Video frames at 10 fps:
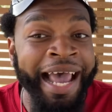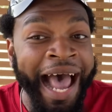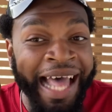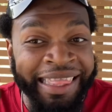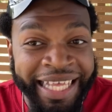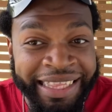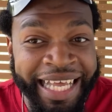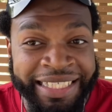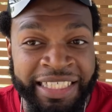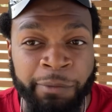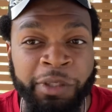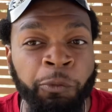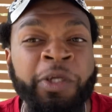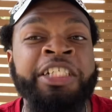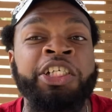I think that's something
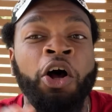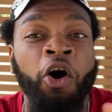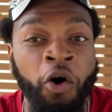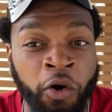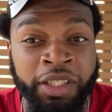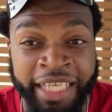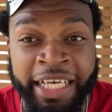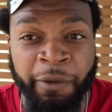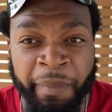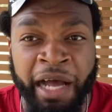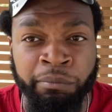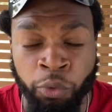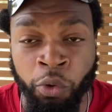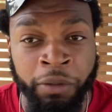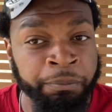we should all think about
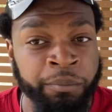more,